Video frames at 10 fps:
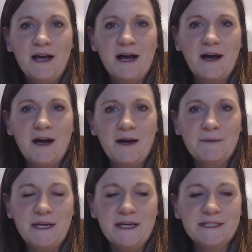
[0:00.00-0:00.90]

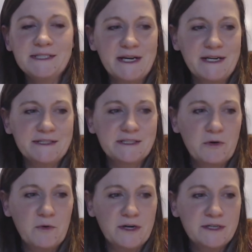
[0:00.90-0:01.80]
in a science
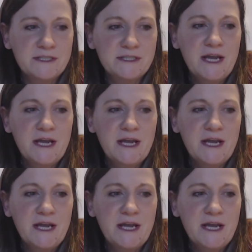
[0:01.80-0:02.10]
course.